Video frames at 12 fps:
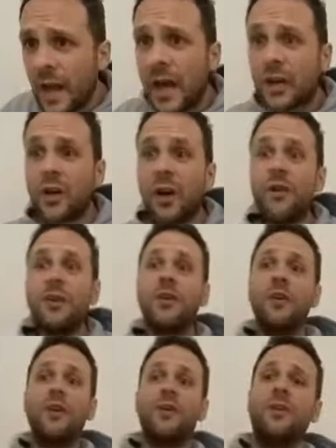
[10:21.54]
I can't
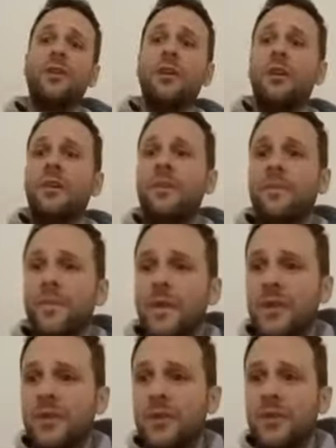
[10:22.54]
go
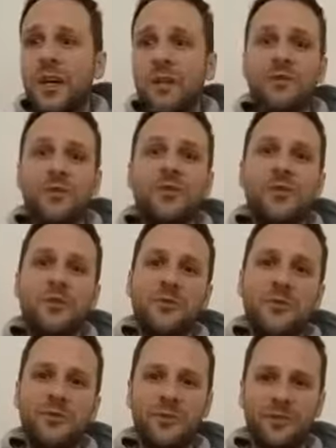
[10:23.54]
because I don't have new
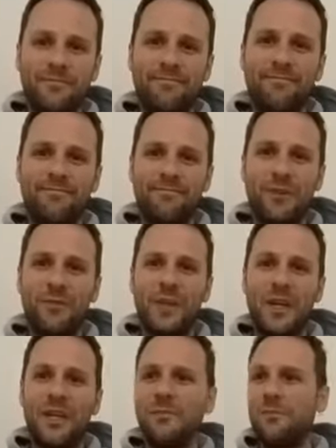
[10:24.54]
tunes on my
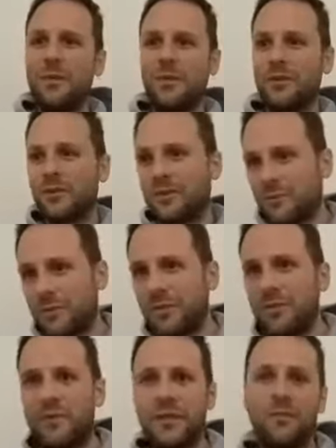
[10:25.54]
iPod to
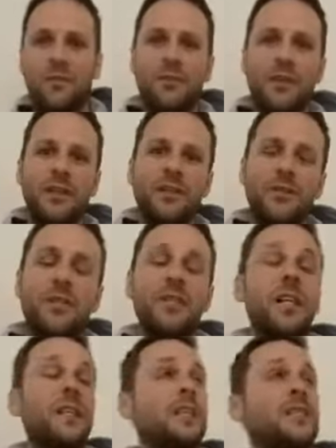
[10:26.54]
motivate me, right? So he
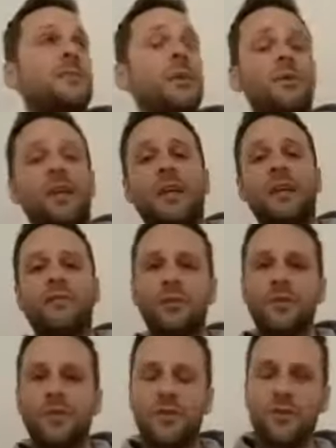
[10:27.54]
said this about like if he
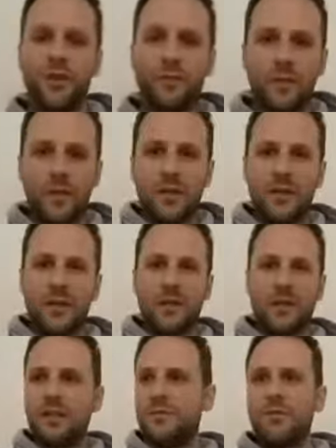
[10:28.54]
was on the treadmill and
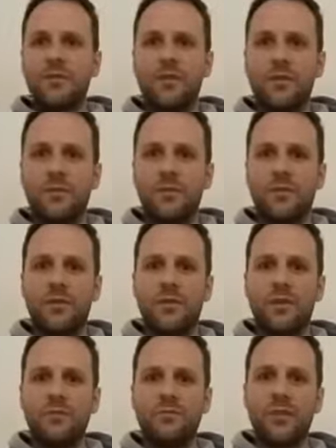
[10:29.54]
like his music would
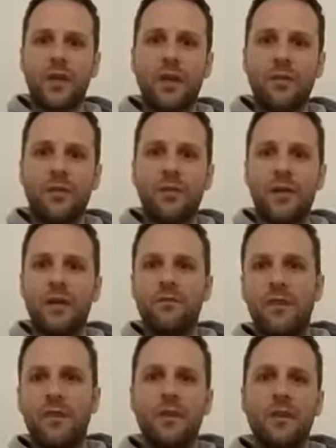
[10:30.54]
run out or
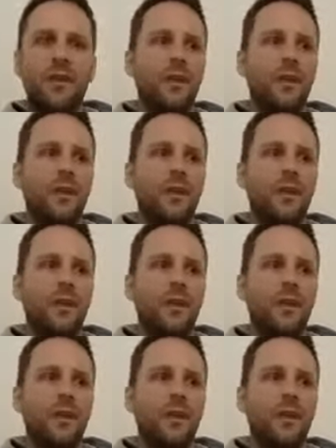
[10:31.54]
whatever,